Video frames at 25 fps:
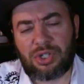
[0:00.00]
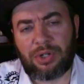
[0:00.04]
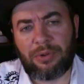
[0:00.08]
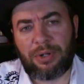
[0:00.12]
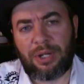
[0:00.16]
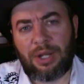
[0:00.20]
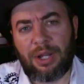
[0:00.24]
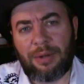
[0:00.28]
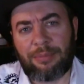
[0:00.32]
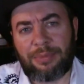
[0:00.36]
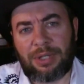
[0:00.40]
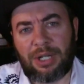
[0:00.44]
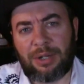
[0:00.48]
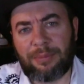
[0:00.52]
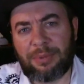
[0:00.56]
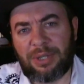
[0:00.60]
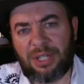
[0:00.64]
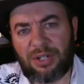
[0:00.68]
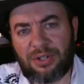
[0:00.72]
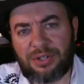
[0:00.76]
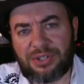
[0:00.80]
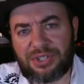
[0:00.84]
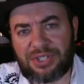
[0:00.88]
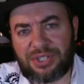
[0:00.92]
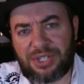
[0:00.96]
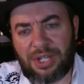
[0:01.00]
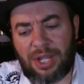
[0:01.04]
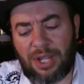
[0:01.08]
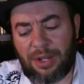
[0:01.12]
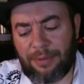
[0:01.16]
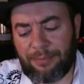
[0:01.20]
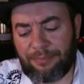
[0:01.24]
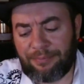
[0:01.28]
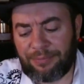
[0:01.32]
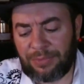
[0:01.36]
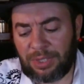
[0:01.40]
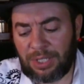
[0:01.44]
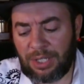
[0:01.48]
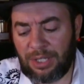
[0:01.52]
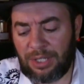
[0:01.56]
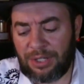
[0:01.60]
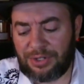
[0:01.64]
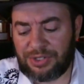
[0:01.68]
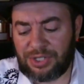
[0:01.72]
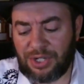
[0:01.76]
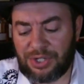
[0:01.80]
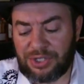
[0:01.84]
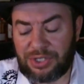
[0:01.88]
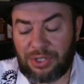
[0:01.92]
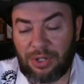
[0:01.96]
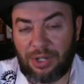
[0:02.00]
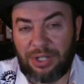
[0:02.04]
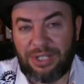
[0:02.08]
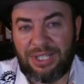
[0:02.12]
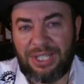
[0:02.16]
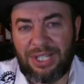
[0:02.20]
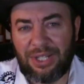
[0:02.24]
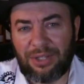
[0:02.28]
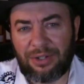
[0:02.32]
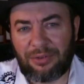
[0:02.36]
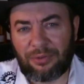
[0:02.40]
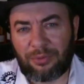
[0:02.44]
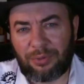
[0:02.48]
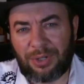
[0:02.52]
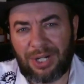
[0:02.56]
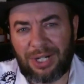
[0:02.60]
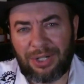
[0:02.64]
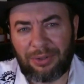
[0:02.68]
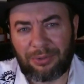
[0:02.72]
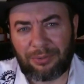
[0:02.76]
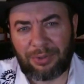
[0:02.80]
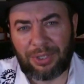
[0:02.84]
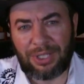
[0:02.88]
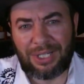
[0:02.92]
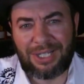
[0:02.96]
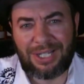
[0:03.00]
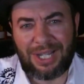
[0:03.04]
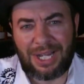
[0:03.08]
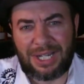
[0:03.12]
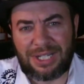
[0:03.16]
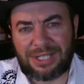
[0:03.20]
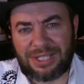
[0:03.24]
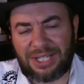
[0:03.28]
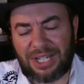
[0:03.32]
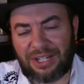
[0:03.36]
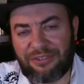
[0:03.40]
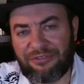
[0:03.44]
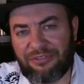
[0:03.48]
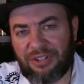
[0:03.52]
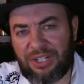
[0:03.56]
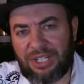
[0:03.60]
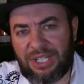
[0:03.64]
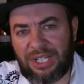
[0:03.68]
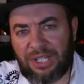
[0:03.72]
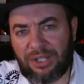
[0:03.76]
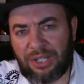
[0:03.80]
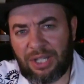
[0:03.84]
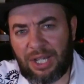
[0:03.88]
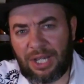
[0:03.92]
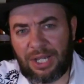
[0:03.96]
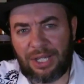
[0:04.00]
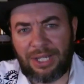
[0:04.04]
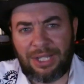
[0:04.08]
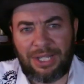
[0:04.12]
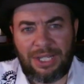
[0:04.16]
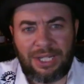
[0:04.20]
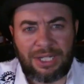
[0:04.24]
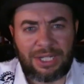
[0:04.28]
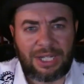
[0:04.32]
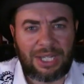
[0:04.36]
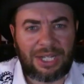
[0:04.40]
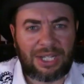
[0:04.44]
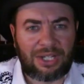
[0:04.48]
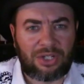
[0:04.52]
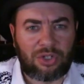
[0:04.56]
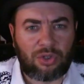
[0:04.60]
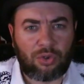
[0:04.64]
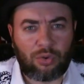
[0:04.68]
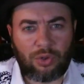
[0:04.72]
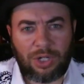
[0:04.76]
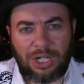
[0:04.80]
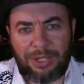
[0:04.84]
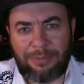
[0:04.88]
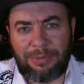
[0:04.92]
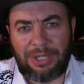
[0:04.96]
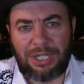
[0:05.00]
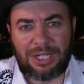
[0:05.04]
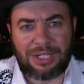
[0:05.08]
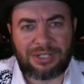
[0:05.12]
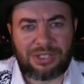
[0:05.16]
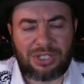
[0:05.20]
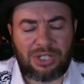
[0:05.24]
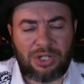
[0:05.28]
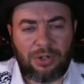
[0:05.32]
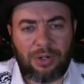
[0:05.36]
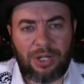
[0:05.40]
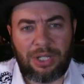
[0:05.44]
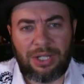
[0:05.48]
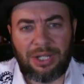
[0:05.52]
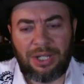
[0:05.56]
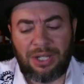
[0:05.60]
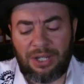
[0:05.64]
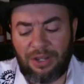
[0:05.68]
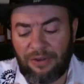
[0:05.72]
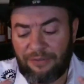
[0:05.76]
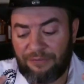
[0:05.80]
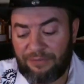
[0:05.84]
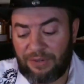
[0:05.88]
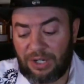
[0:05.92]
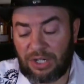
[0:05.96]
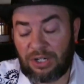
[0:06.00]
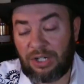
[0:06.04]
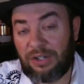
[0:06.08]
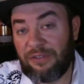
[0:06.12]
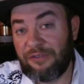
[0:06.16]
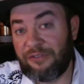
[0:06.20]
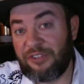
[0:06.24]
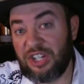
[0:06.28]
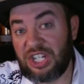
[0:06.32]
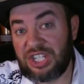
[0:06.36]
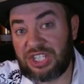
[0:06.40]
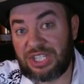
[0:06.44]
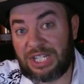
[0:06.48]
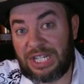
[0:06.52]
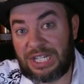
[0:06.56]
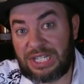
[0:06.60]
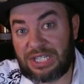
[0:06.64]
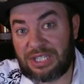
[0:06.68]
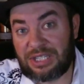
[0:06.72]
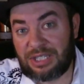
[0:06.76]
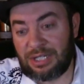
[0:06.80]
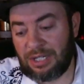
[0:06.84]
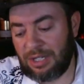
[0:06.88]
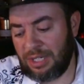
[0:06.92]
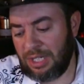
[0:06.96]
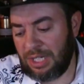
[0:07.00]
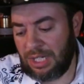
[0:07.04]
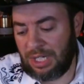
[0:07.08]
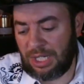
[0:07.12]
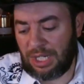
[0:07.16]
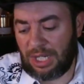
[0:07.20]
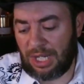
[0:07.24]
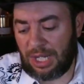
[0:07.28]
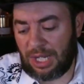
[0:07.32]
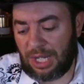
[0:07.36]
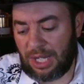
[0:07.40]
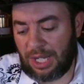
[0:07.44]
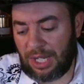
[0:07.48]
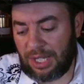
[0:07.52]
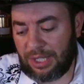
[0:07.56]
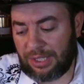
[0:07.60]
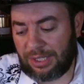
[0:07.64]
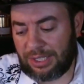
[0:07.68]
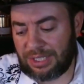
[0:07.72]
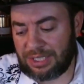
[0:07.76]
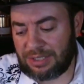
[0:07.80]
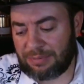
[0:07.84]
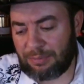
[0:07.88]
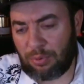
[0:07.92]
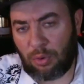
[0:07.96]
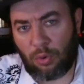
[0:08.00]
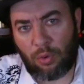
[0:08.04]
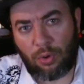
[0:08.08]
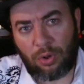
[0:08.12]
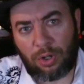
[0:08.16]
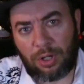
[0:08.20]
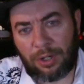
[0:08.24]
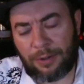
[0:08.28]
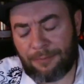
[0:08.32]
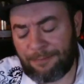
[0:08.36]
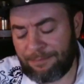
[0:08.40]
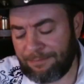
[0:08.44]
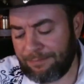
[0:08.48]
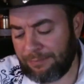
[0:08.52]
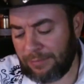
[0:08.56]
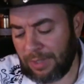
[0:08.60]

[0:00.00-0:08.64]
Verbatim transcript: showing up there, but there is some. There's also a really nice like vanilla kind of creaminess to it. Very viscous, this pour.